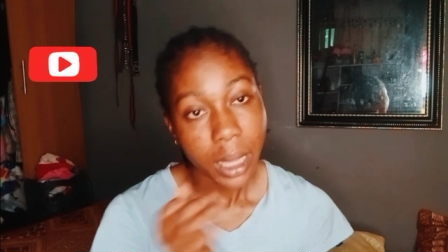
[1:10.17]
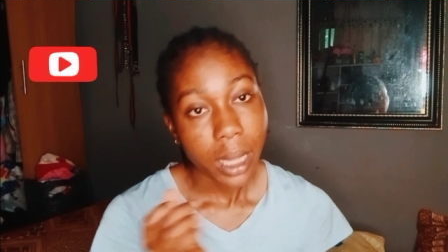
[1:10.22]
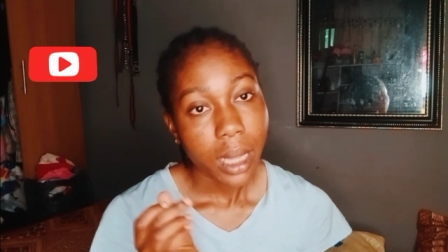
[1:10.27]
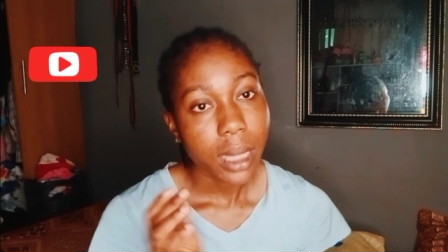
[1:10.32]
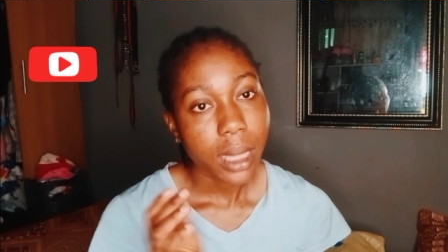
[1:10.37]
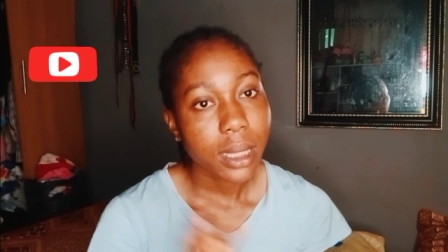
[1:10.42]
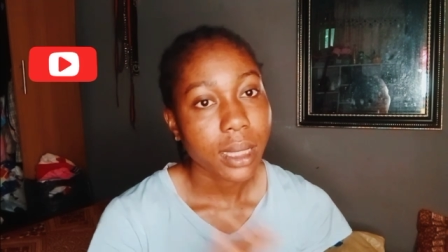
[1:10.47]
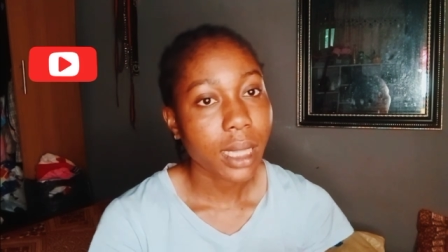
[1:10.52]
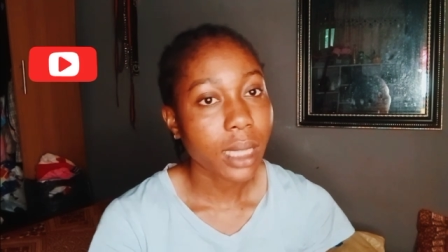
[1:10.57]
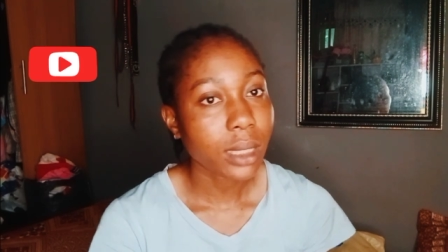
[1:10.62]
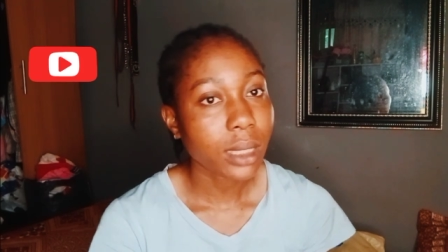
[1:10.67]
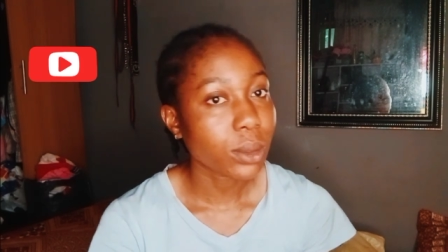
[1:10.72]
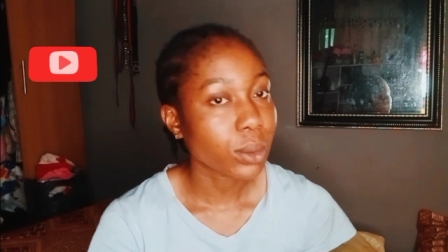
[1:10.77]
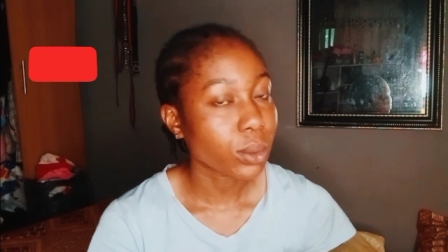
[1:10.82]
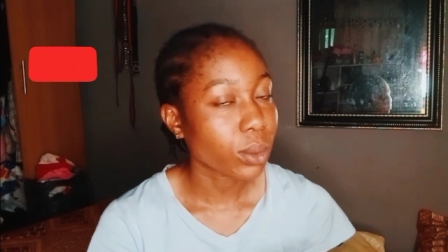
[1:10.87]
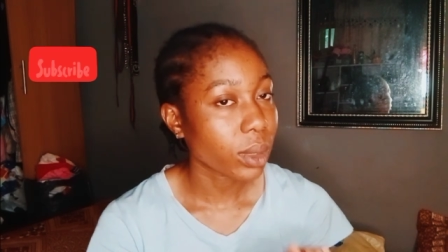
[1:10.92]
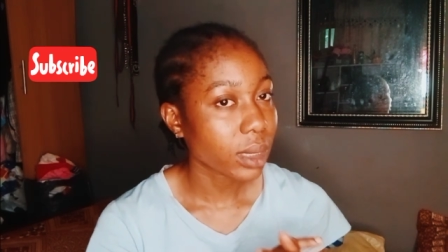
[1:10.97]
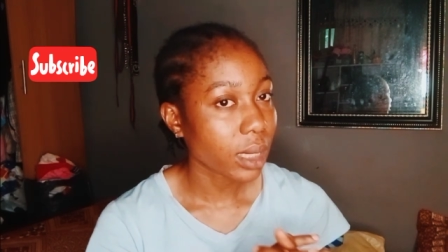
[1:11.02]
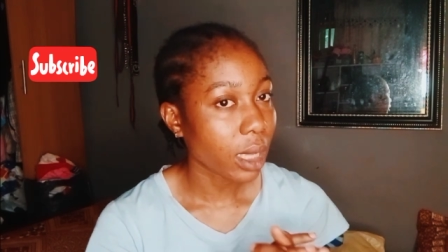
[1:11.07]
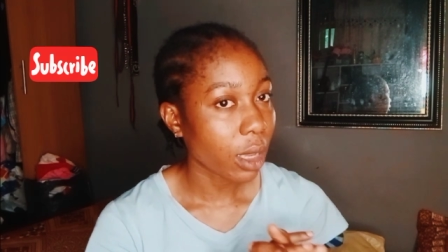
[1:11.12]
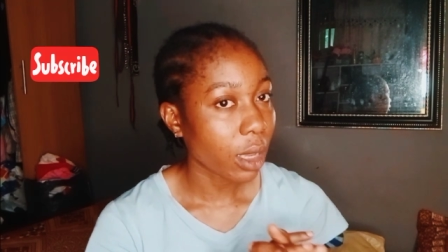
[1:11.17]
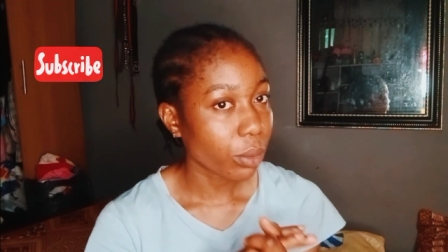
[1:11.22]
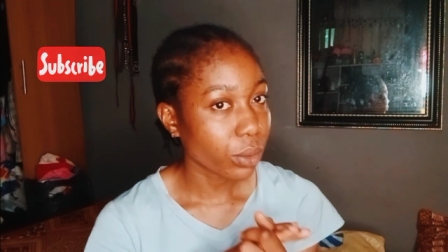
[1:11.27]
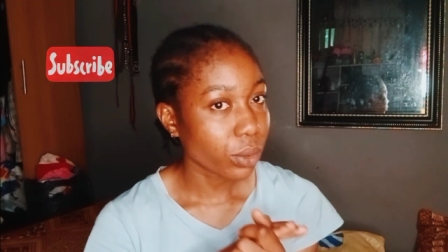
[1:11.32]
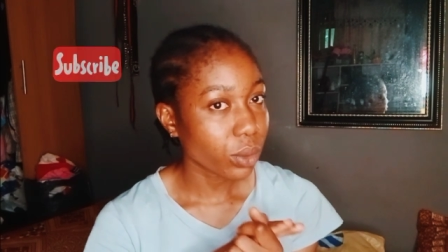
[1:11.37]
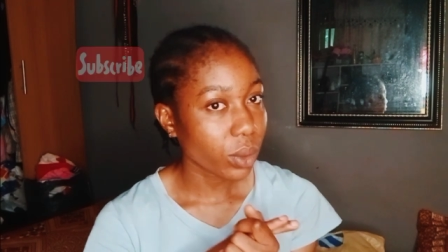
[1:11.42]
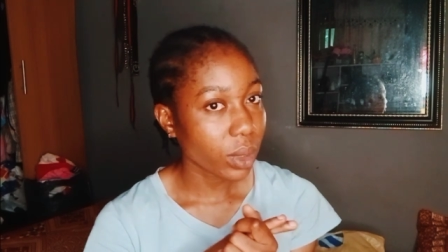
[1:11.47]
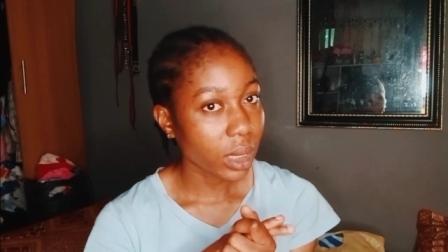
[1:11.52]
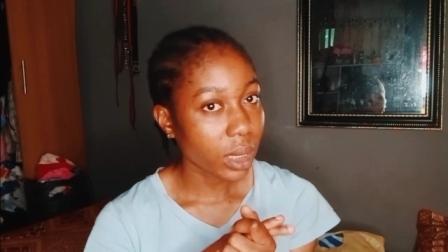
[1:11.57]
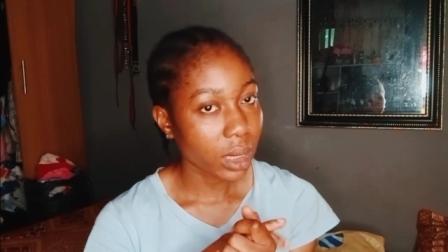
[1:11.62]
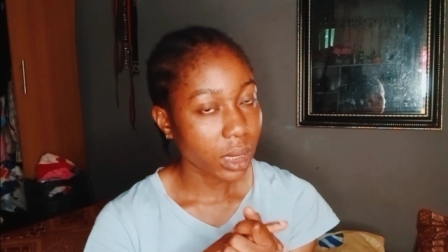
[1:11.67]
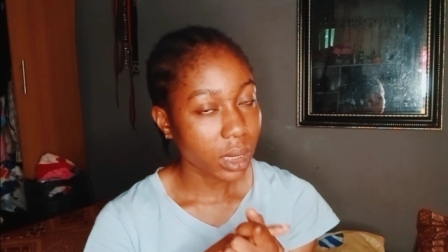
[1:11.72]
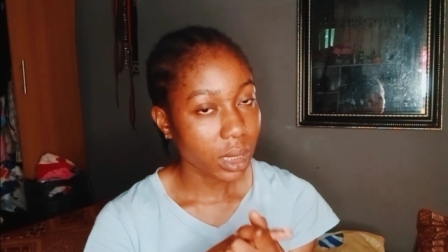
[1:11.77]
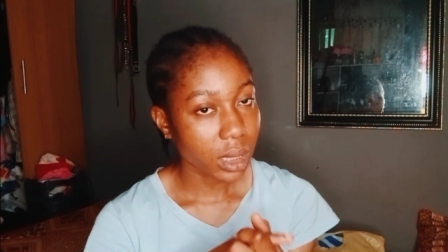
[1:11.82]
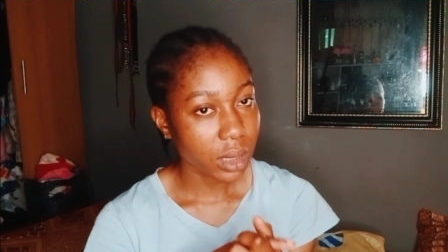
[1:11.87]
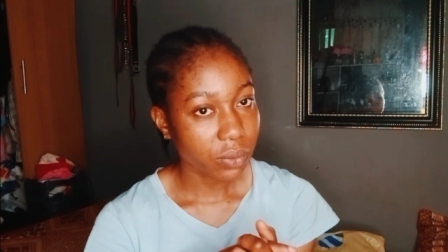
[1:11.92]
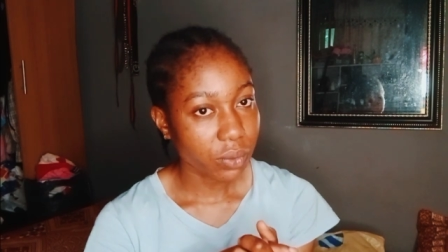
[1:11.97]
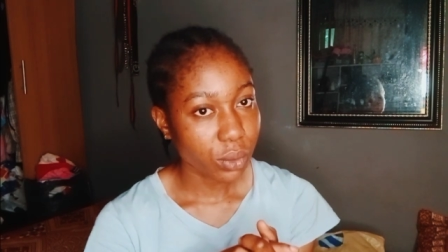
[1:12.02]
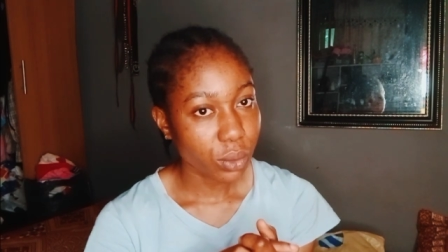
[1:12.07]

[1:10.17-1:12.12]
That is what I'll be doing in this video.